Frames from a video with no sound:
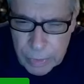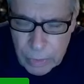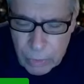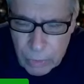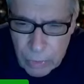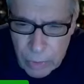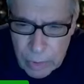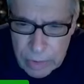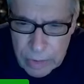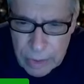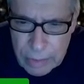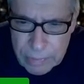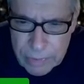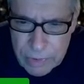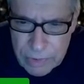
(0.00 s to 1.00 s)
No
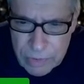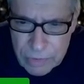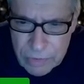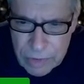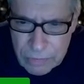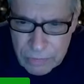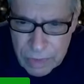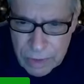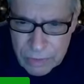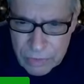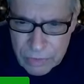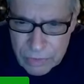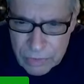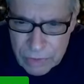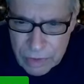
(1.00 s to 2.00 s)
autopsy, Steve
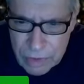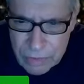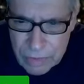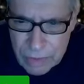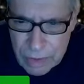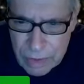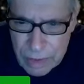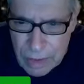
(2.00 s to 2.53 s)
Gonzo says.